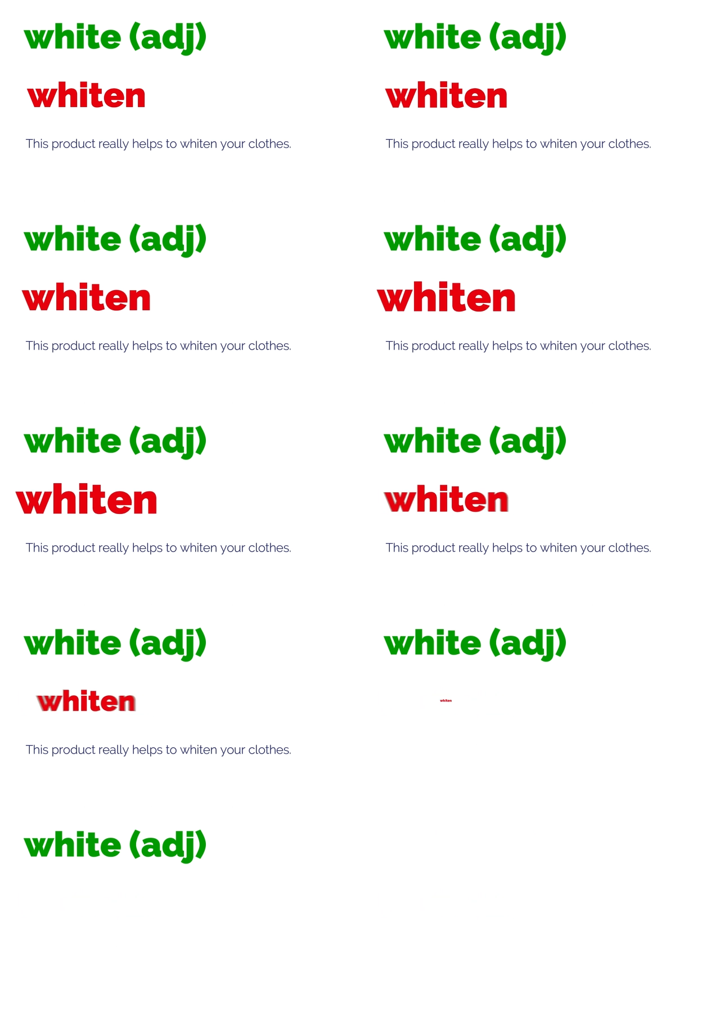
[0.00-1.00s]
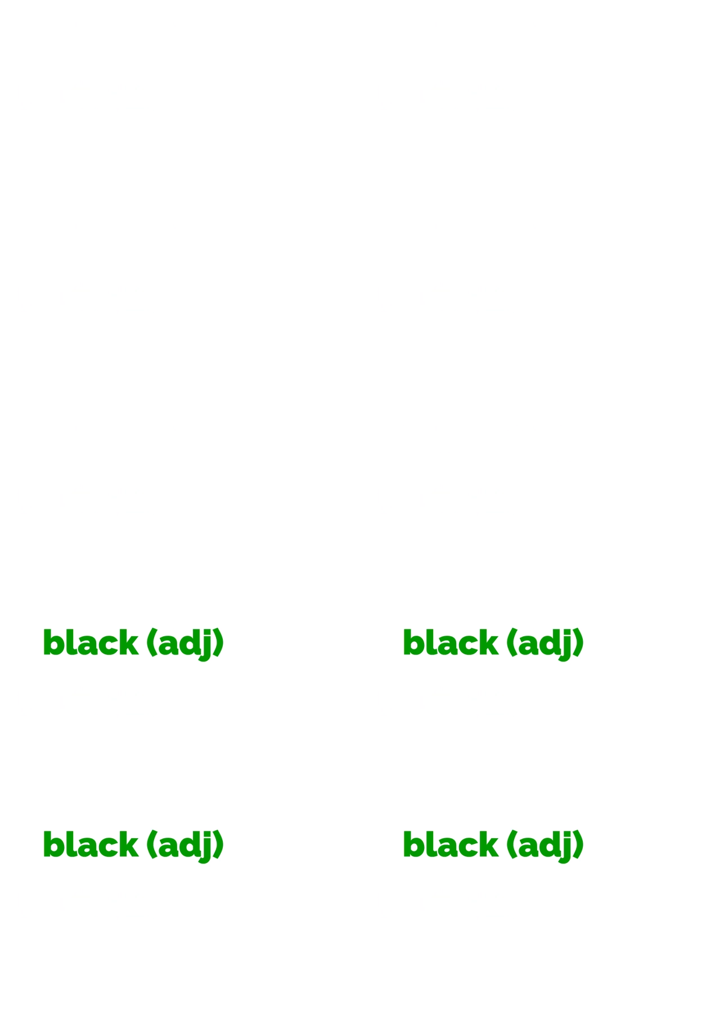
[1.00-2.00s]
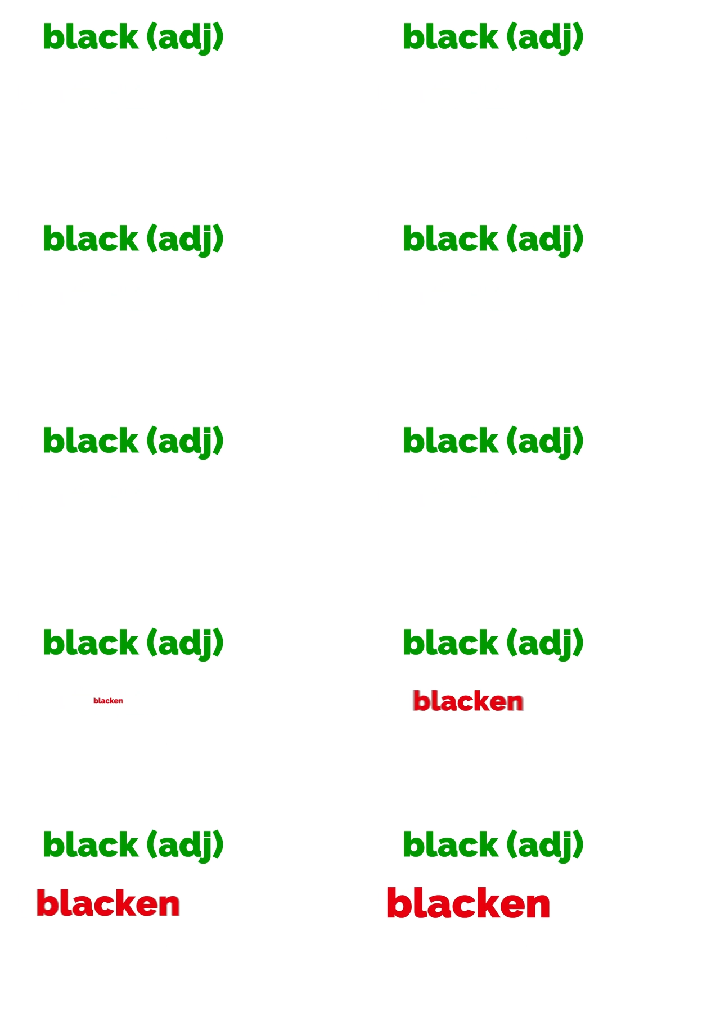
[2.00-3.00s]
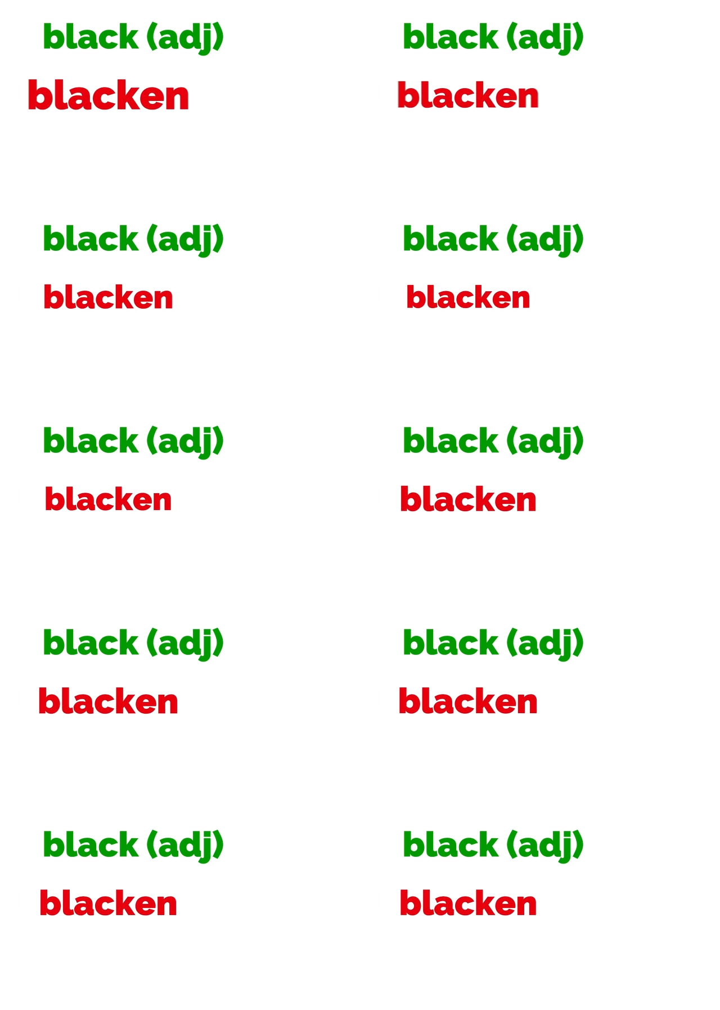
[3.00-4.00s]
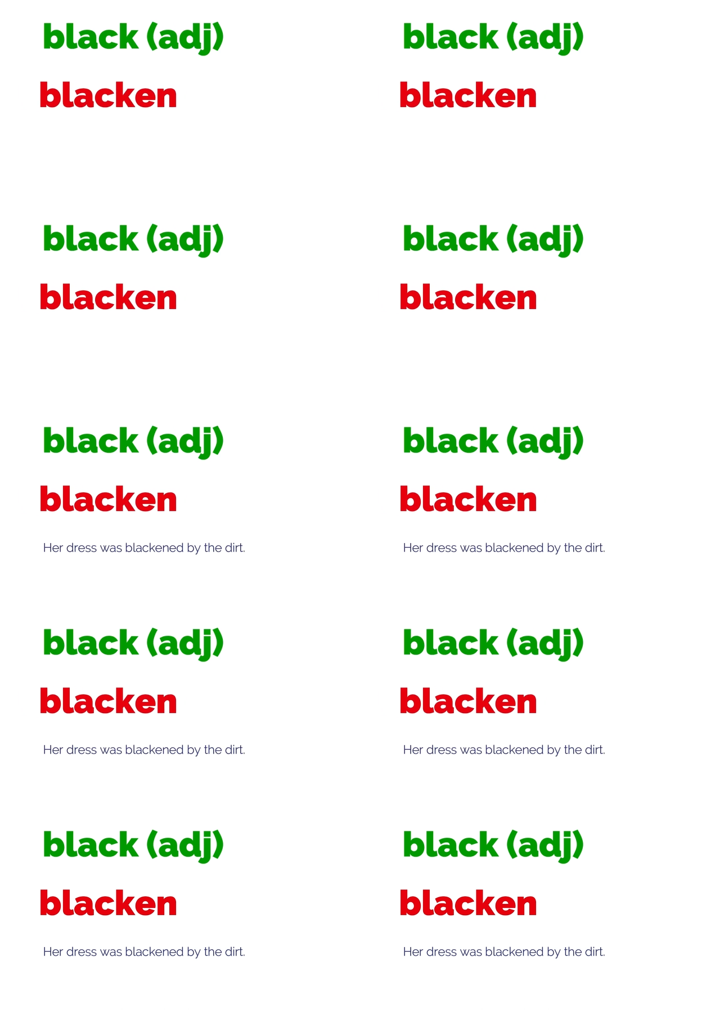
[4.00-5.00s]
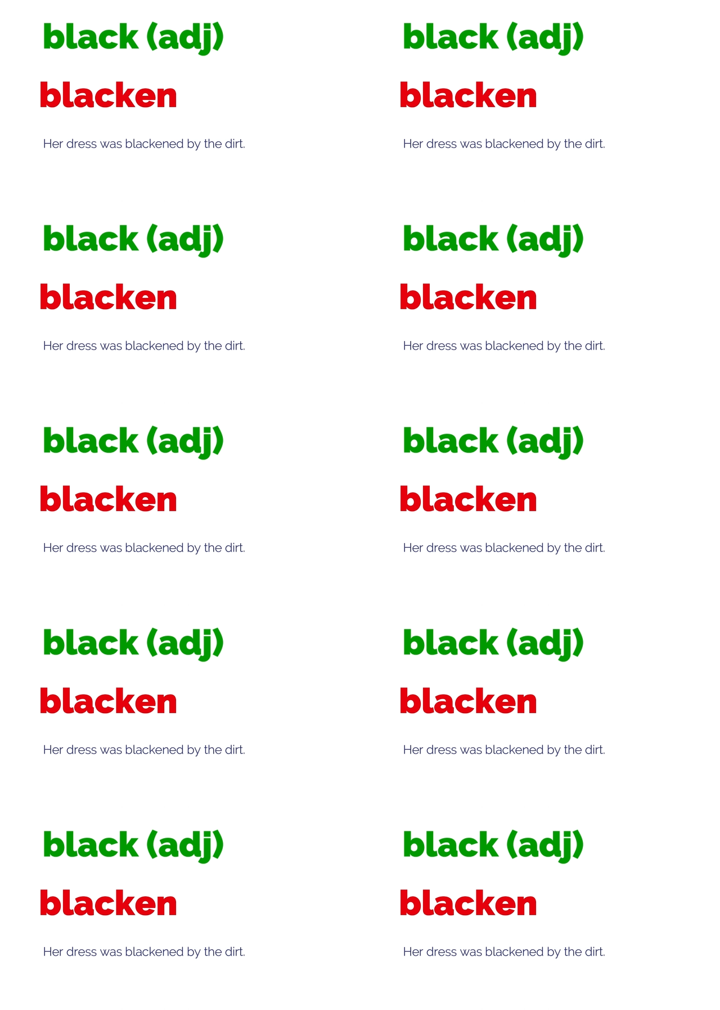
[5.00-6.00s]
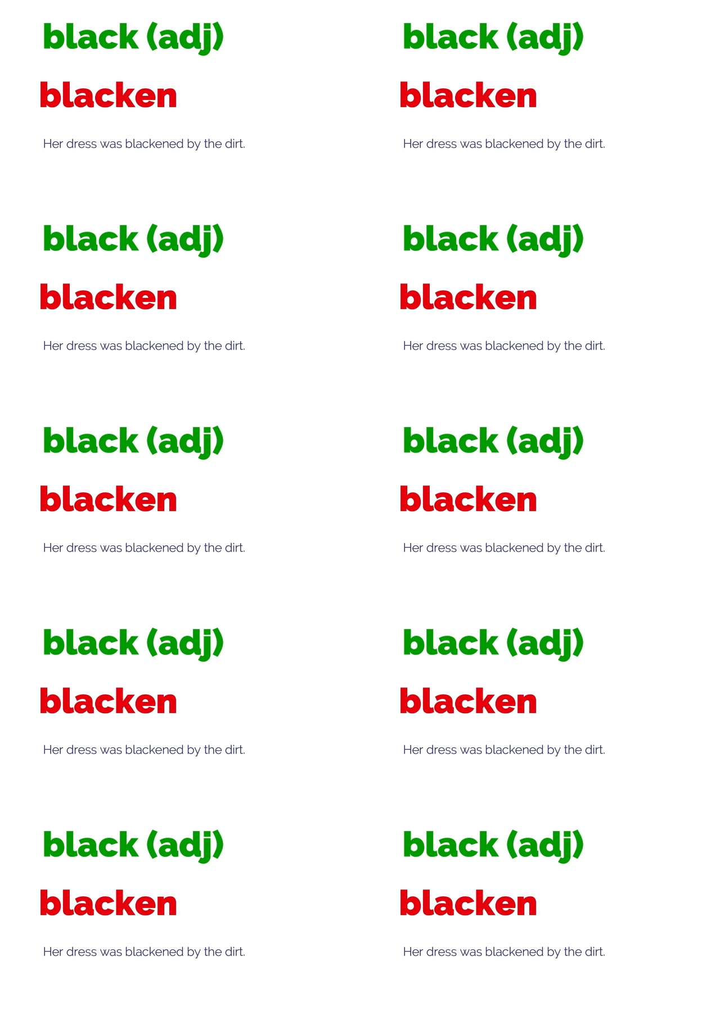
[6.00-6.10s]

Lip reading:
(no speaker visible)